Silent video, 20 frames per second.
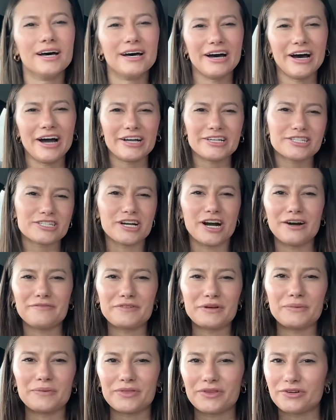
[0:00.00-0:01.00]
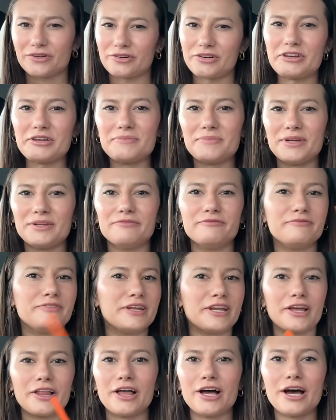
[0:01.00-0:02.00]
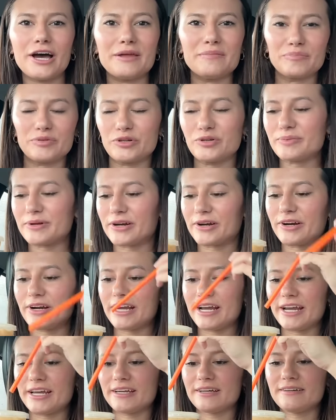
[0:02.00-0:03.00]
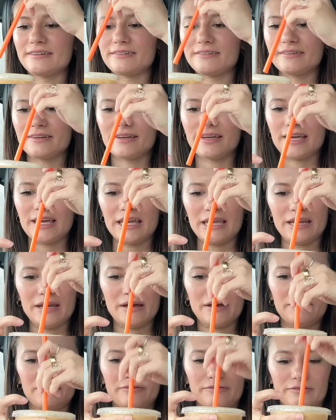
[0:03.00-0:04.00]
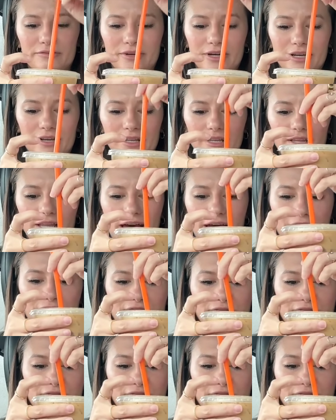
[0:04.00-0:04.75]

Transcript: iced coffee with cream and vanilla and blueberry in real life